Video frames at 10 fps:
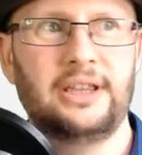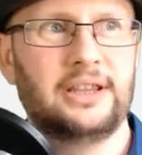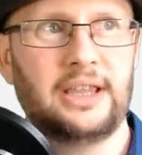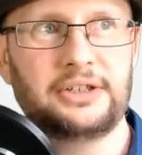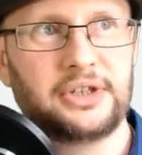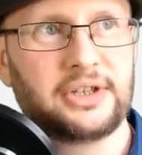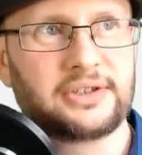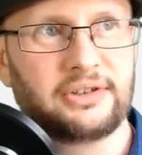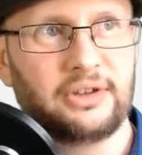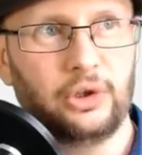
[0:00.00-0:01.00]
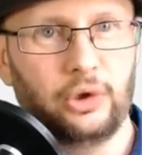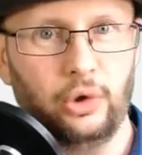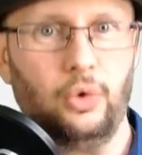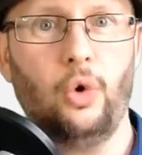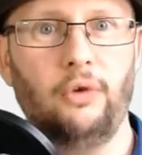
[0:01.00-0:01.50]
They just
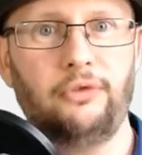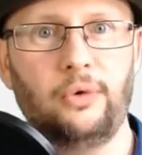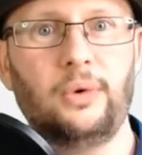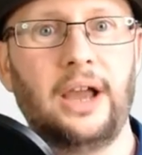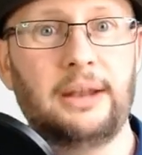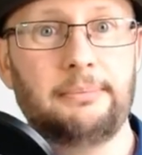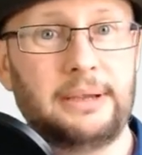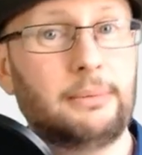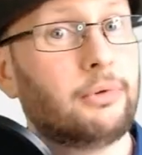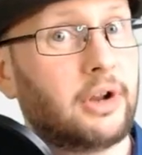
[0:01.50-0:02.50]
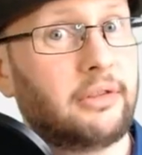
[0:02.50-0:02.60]
look awful and people don't